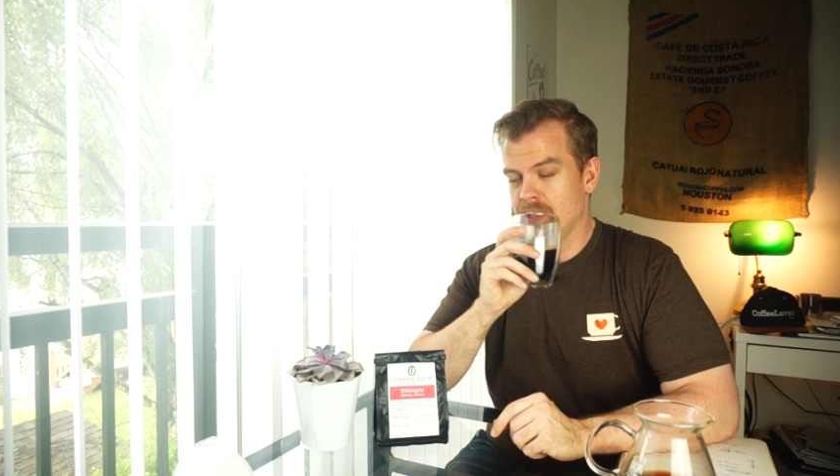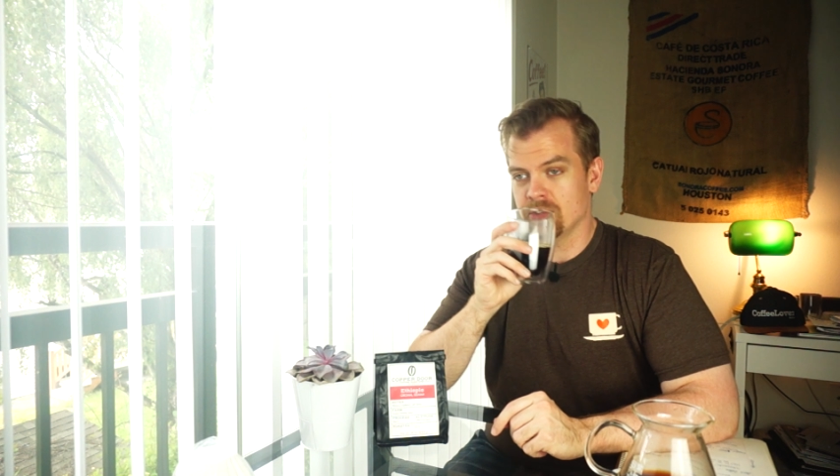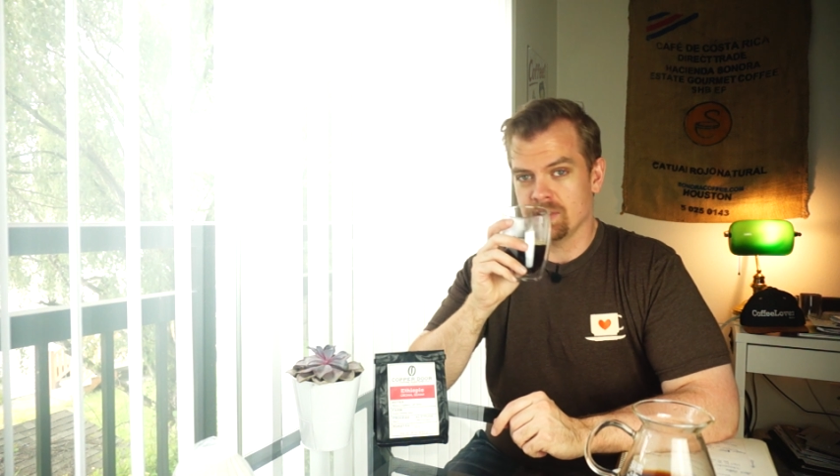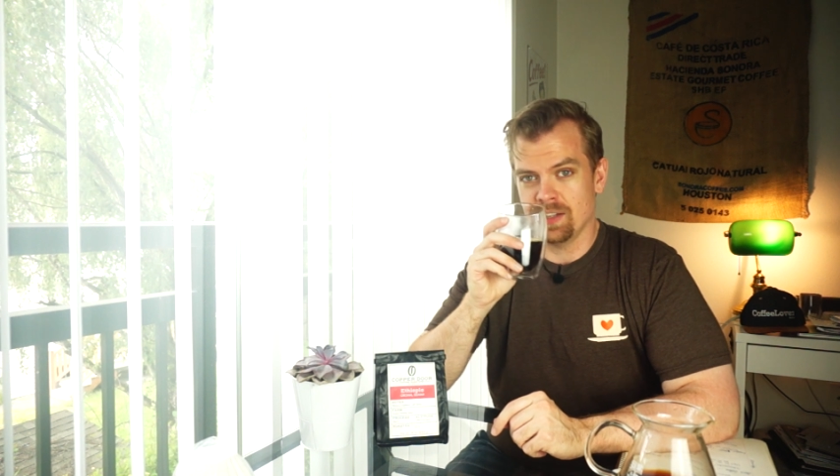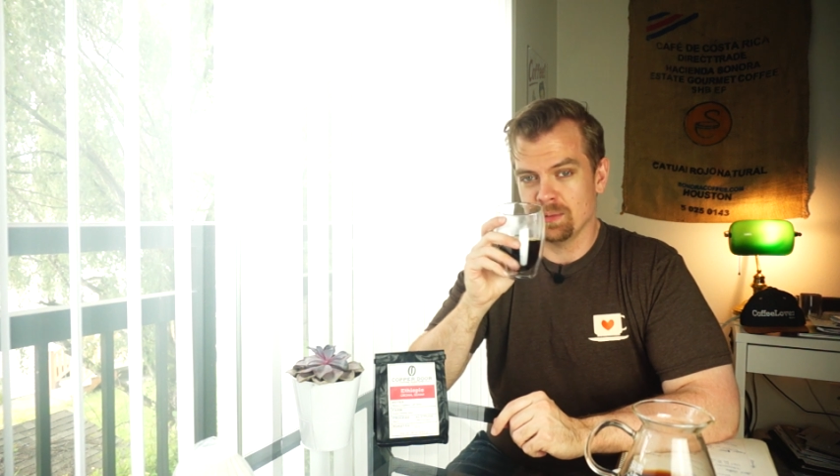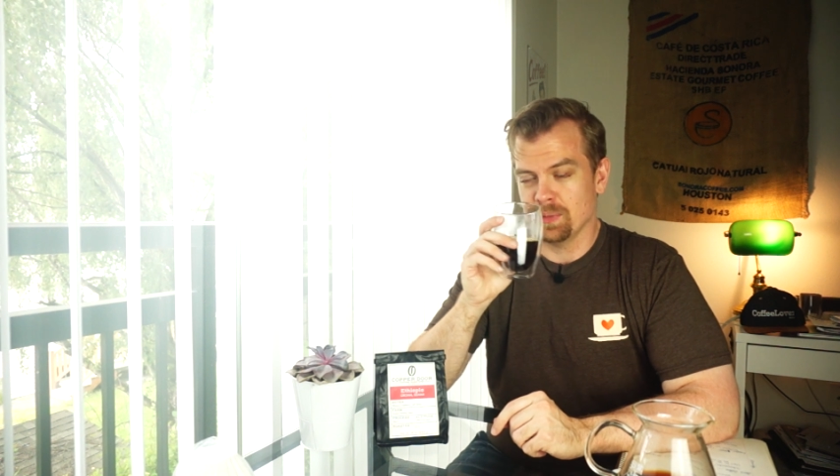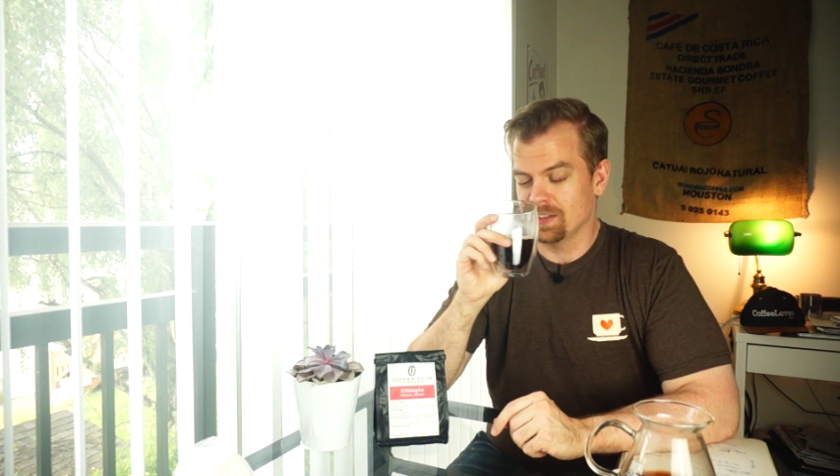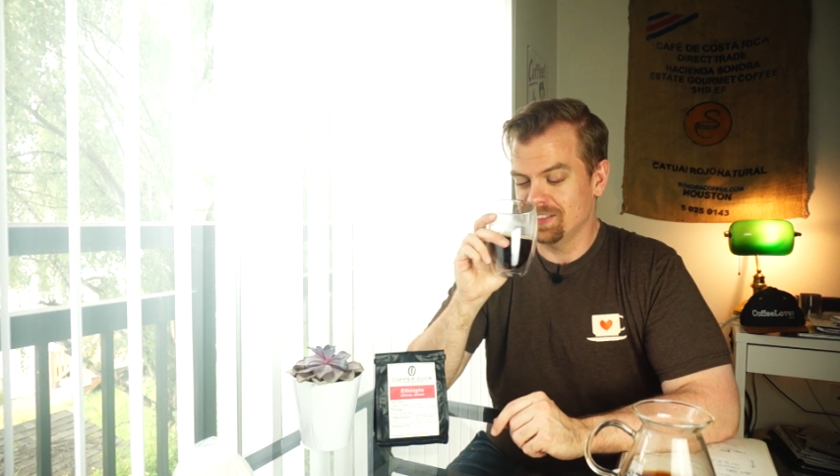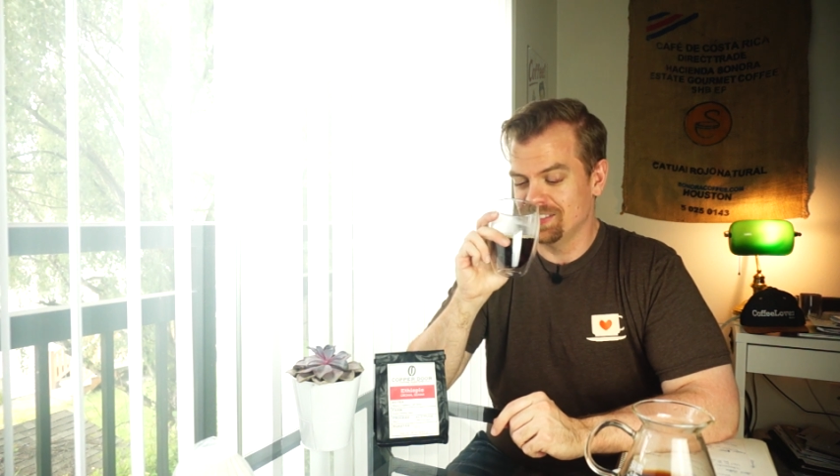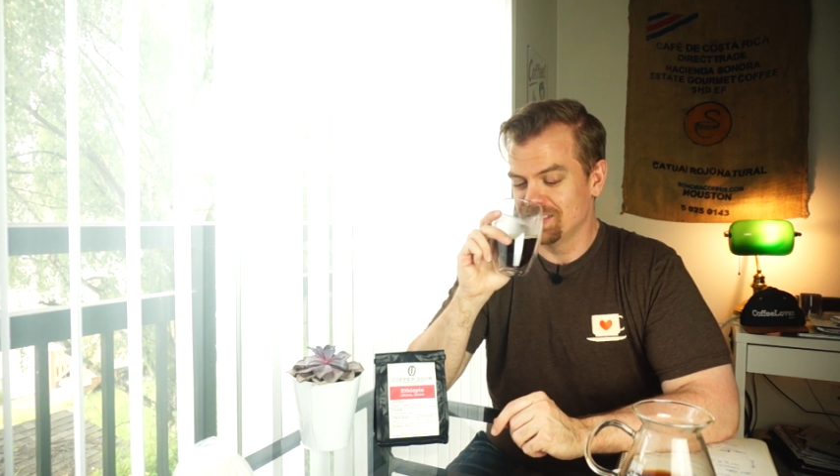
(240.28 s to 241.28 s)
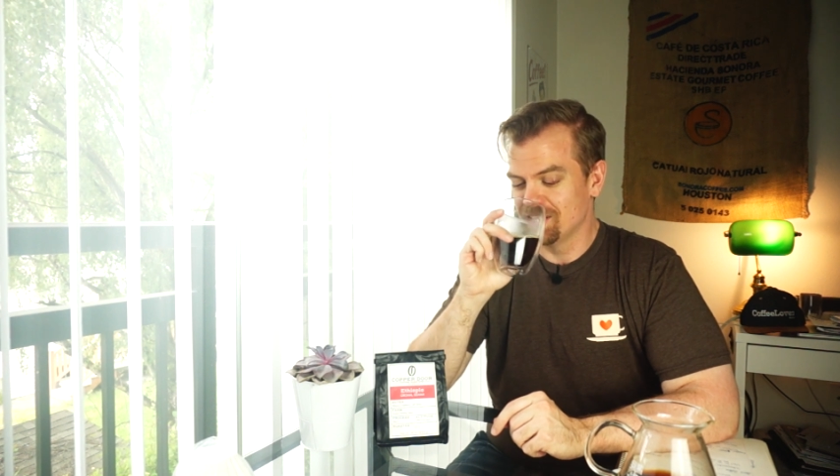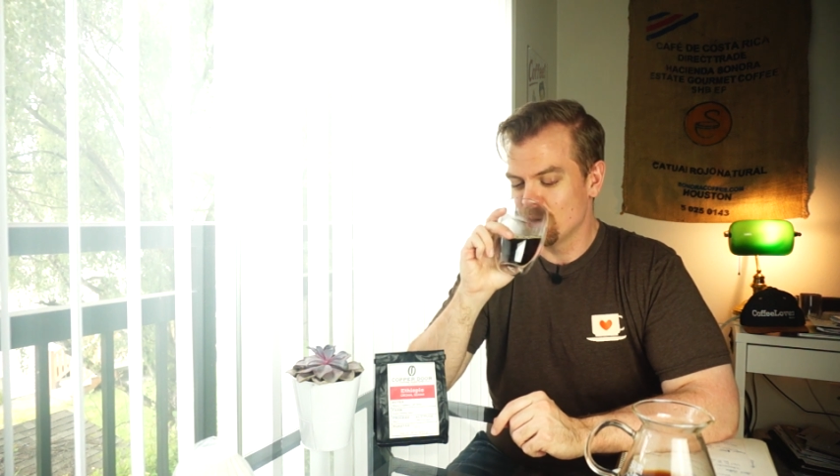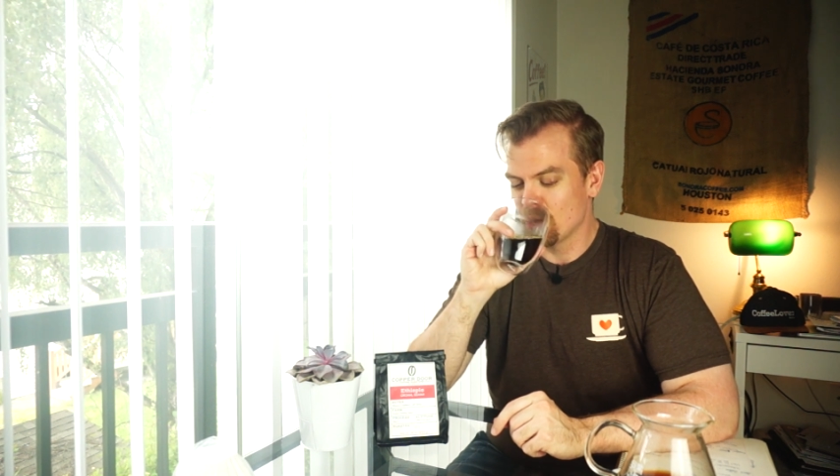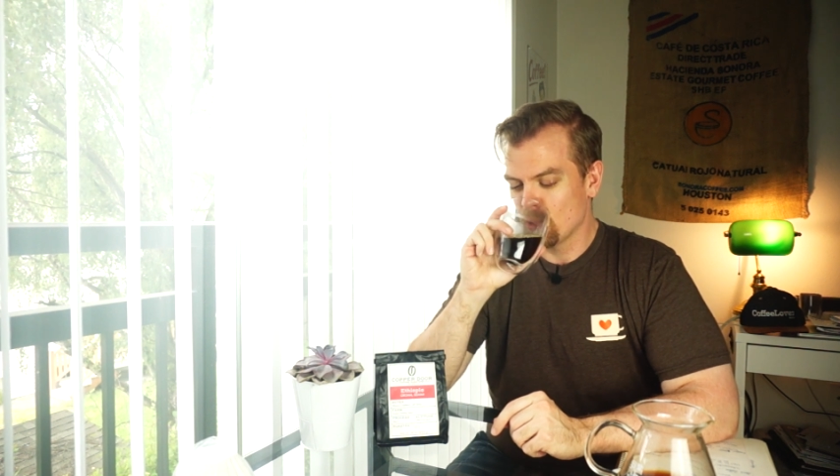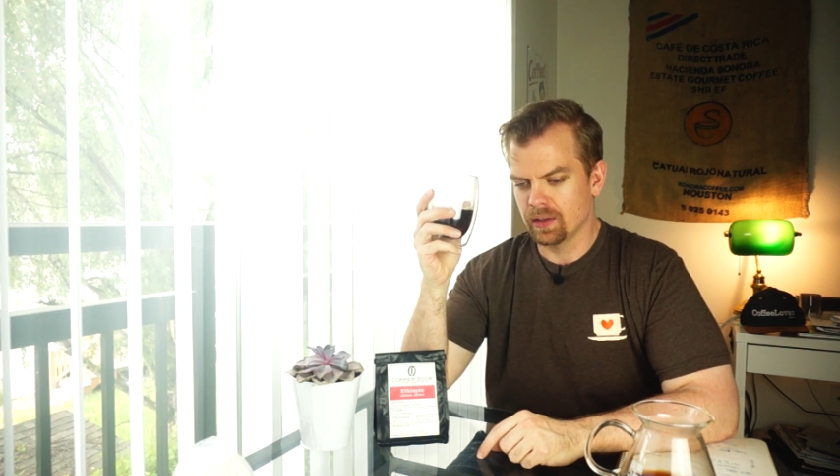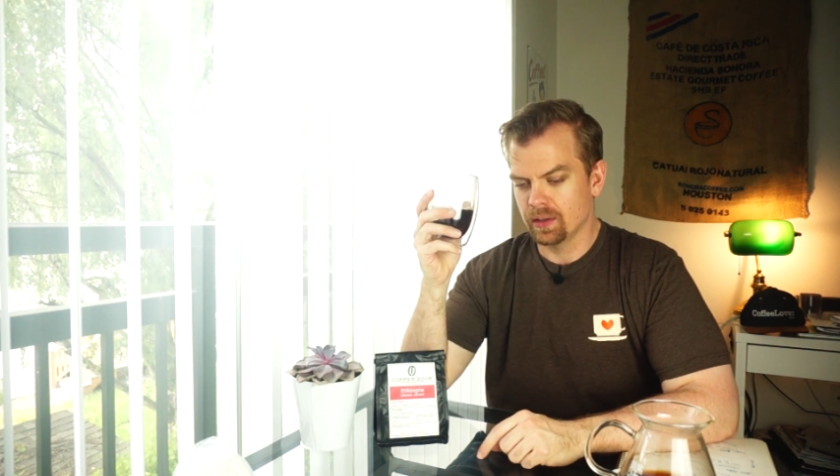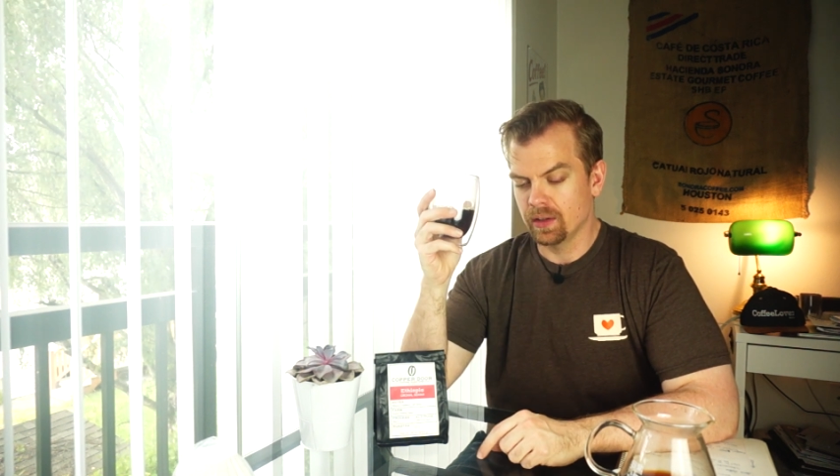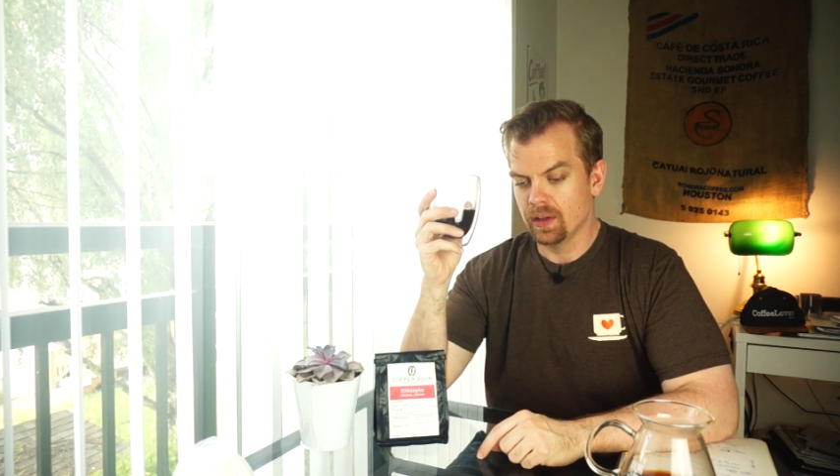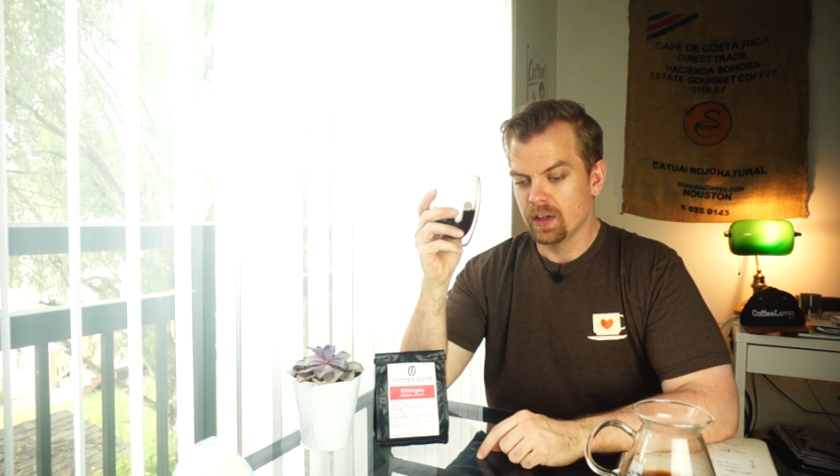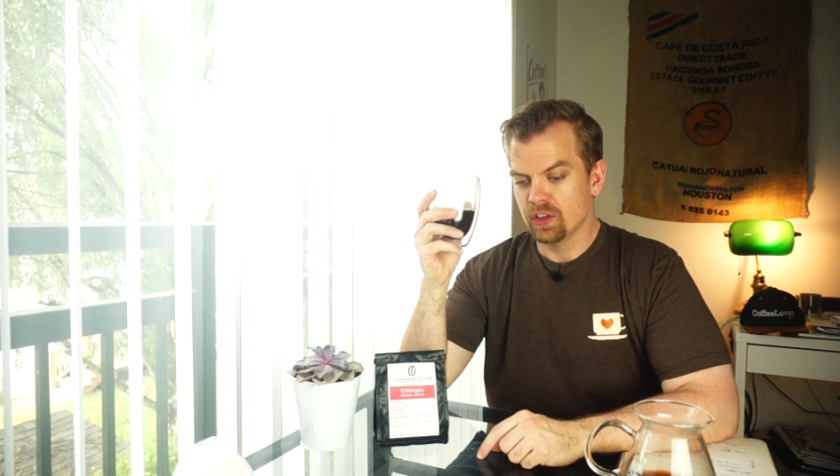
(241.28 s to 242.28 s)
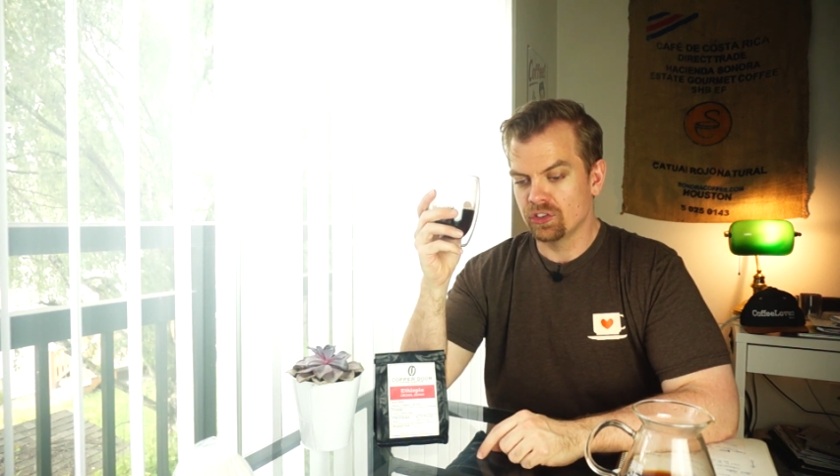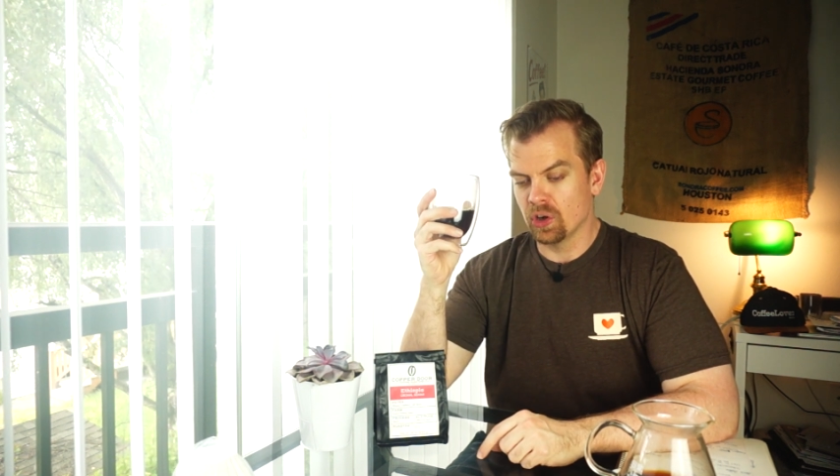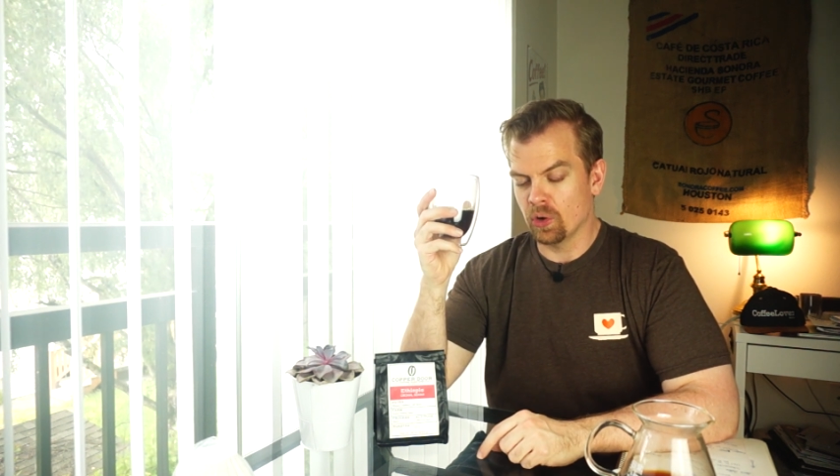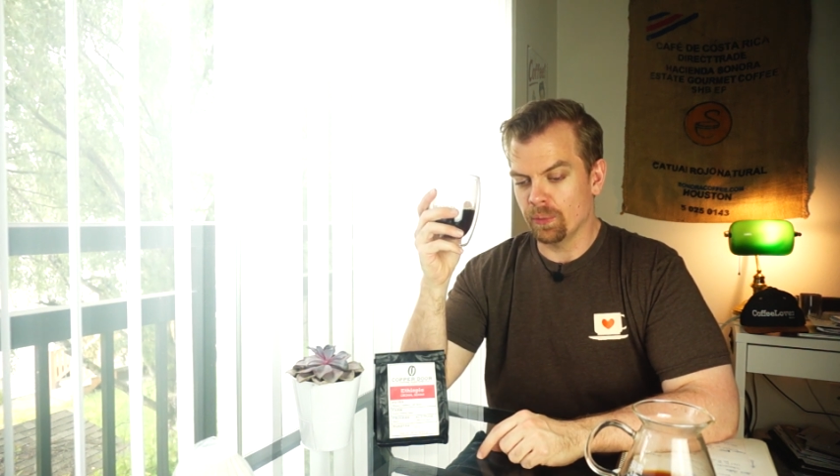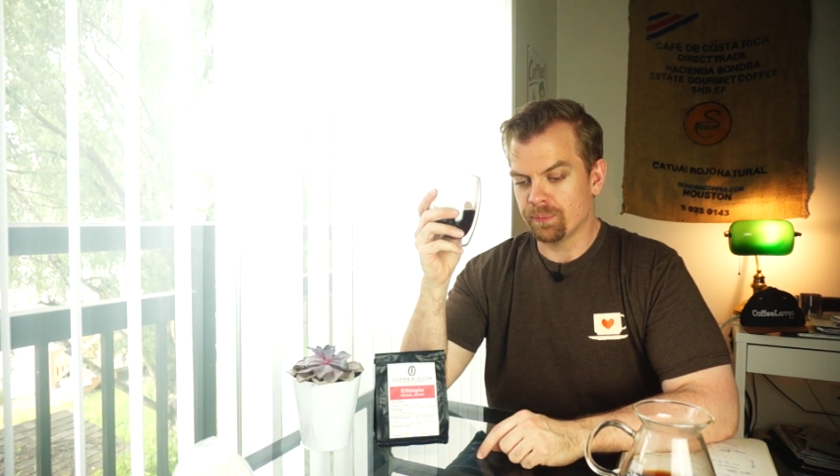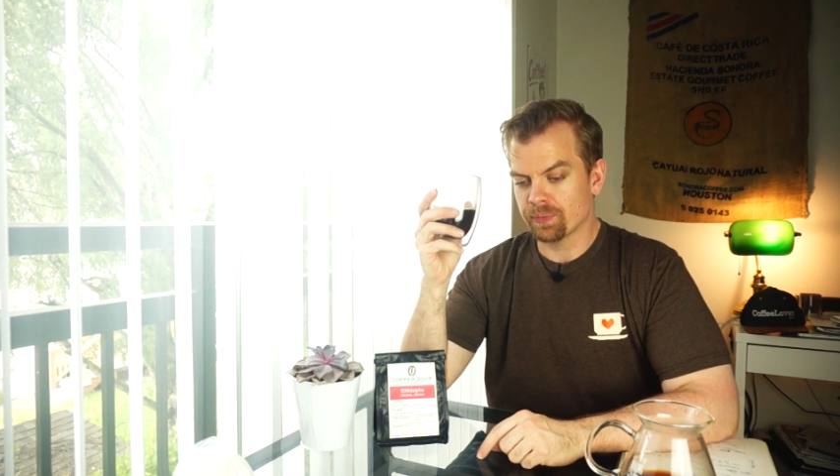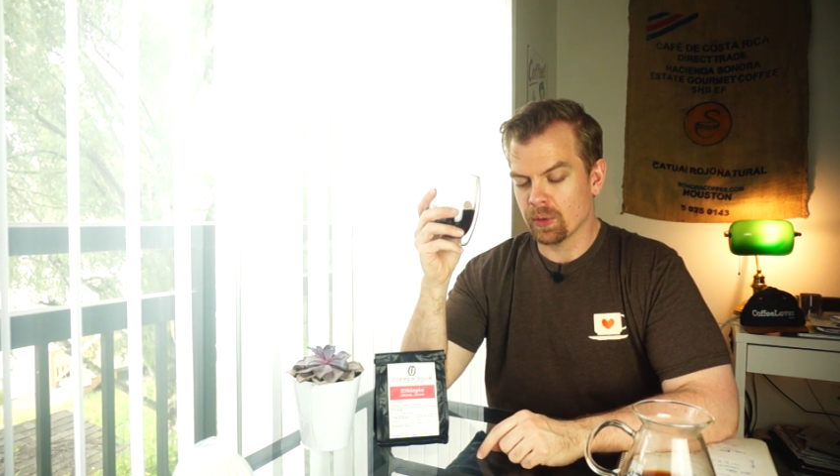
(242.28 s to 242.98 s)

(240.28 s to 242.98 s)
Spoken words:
entertained me. So